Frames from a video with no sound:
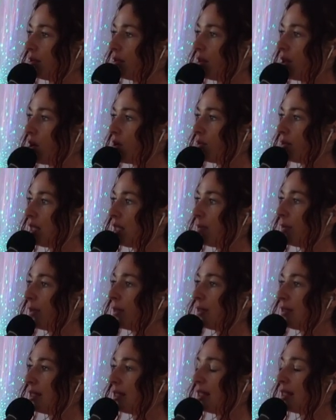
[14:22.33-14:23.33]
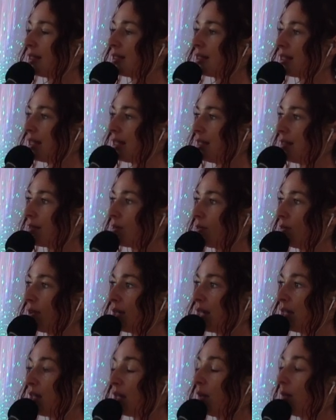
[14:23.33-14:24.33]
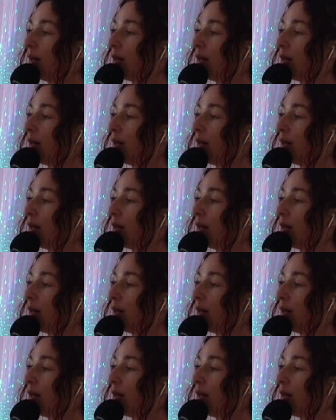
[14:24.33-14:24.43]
go deeper into this is when I talk